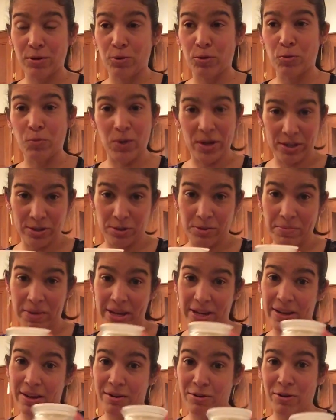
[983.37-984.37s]
or wants to
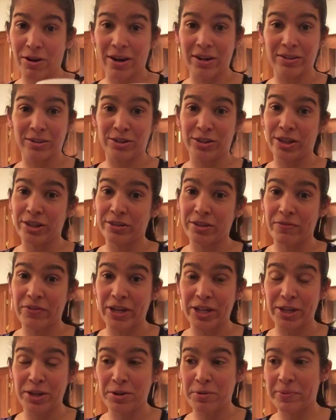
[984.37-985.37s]
make it, go ahead and share the
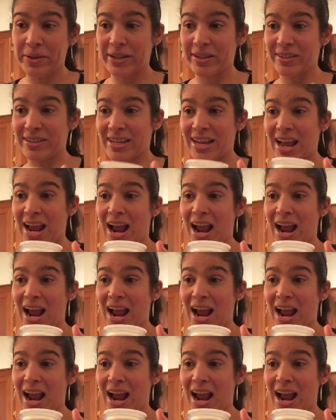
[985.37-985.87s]
video, because